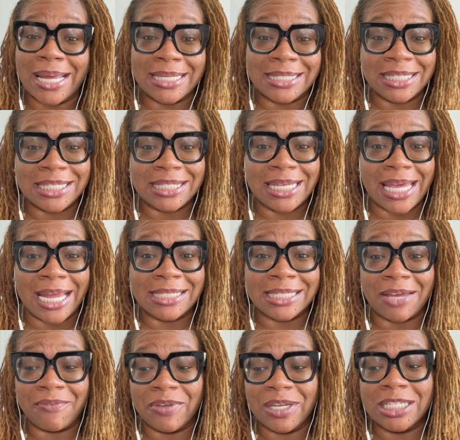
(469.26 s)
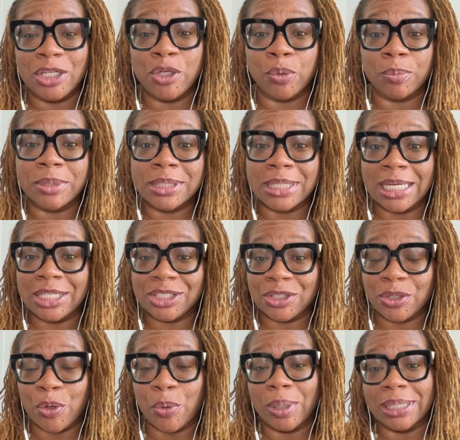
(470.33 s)
Tennessee HIV
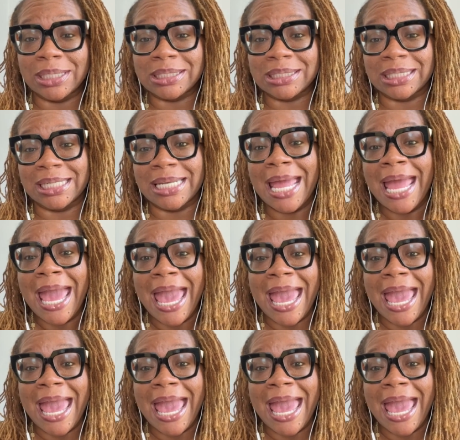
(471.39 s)
Decriminalization Coalition,